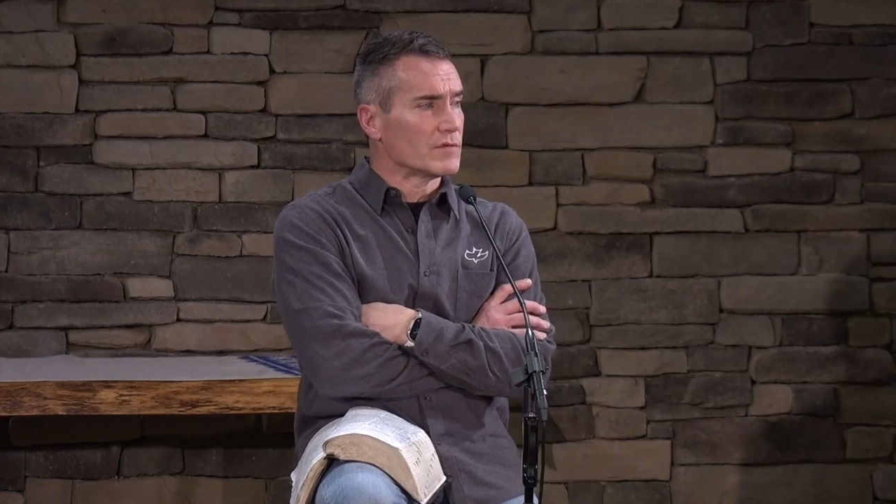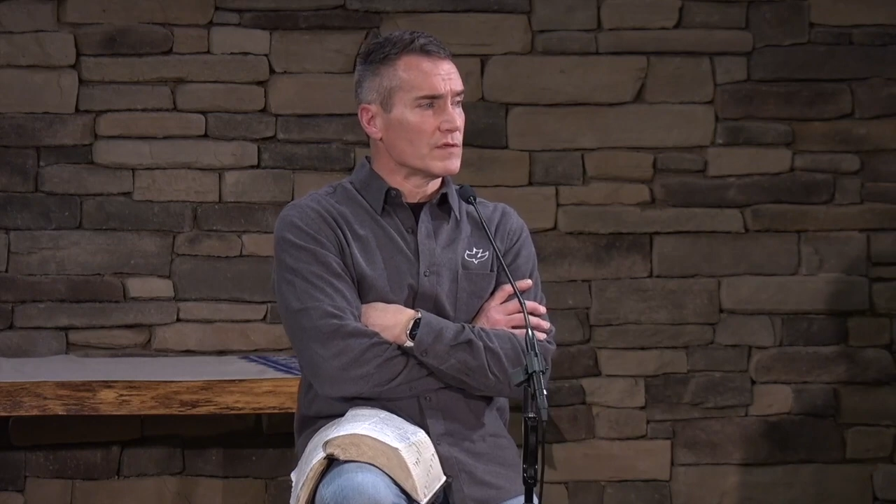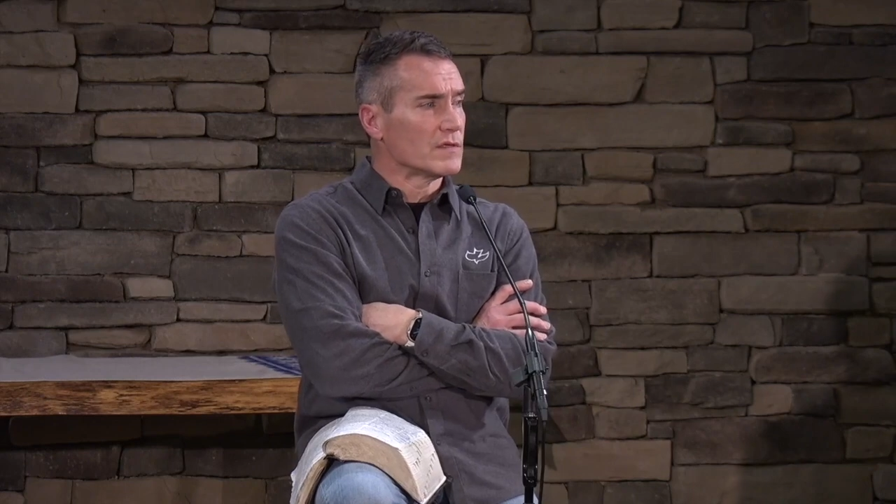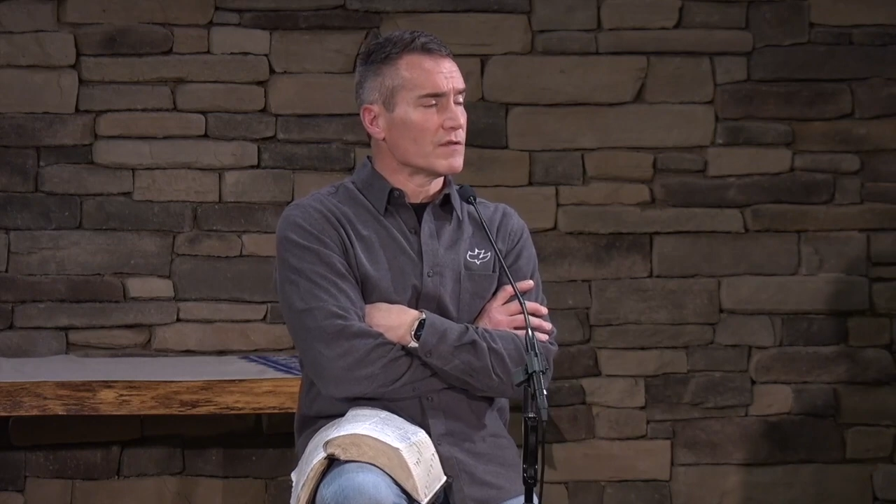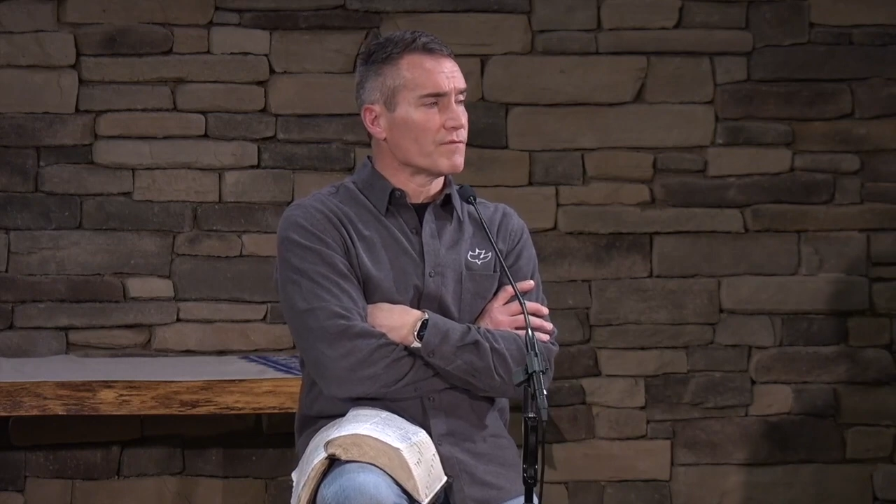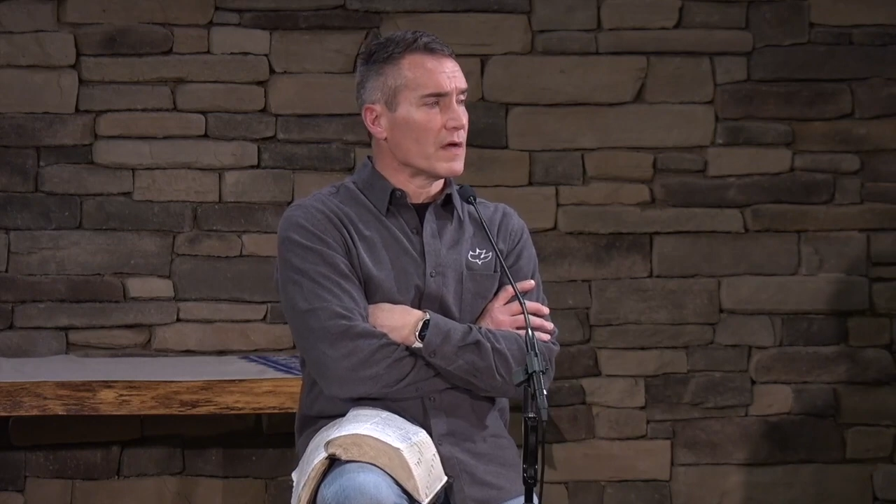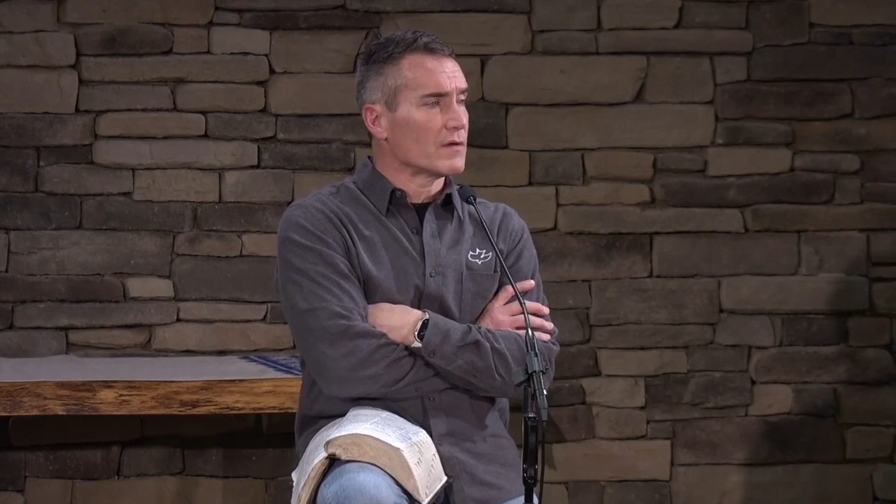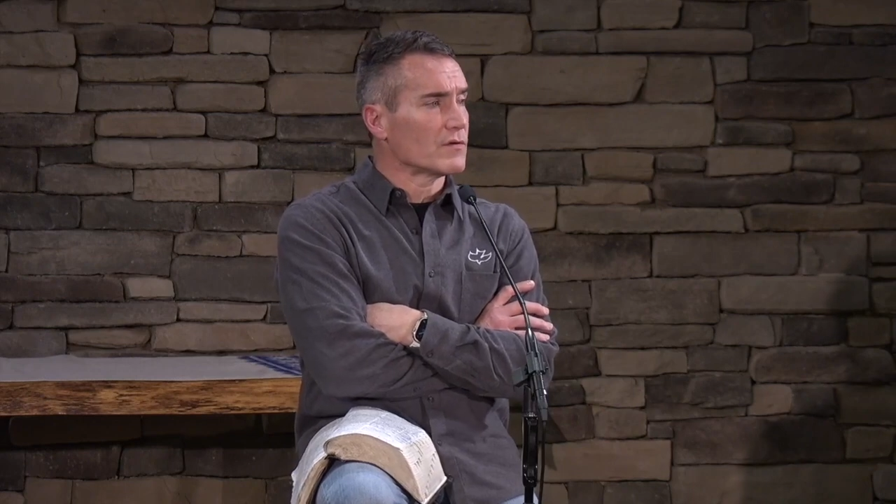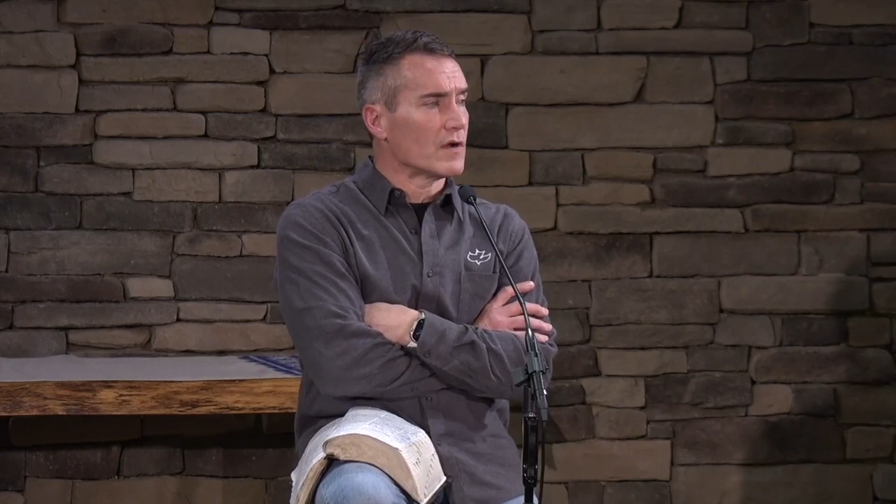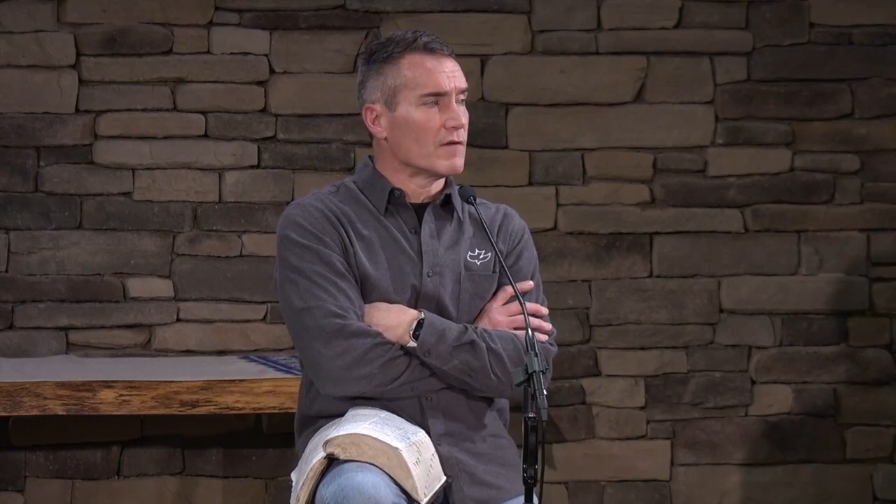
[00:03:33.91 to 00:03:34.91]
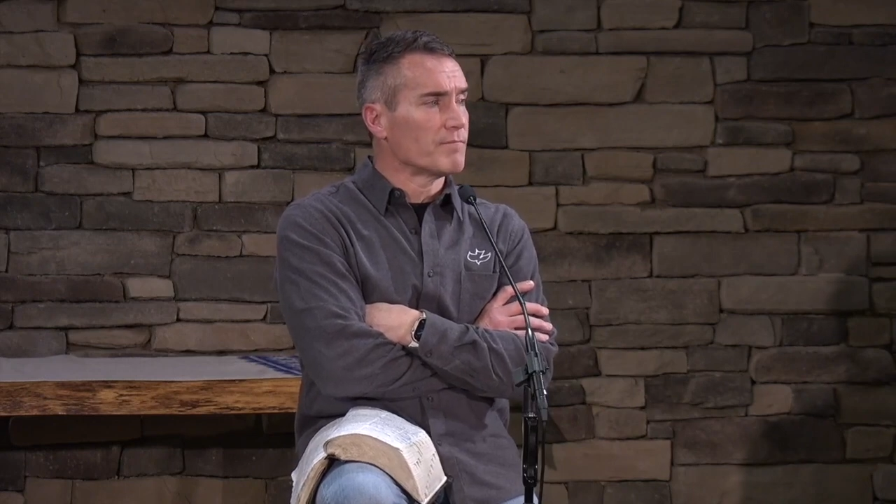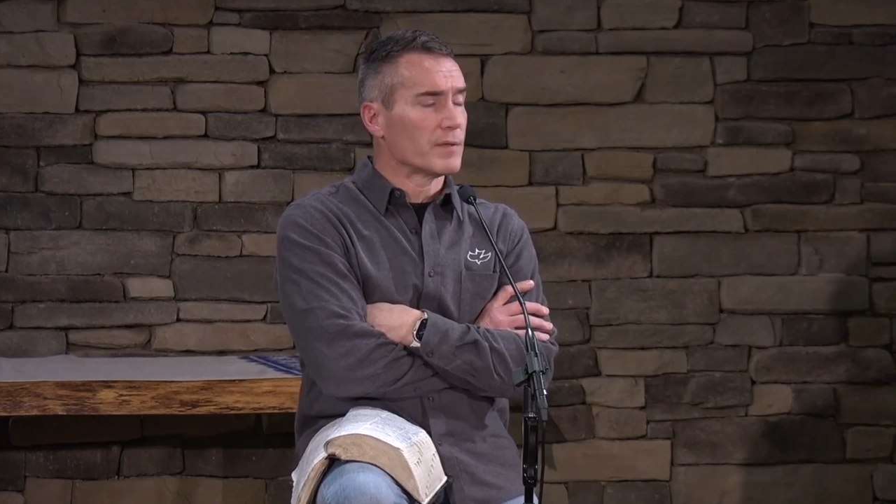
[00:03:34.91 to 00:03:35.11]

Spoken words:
she is the founder of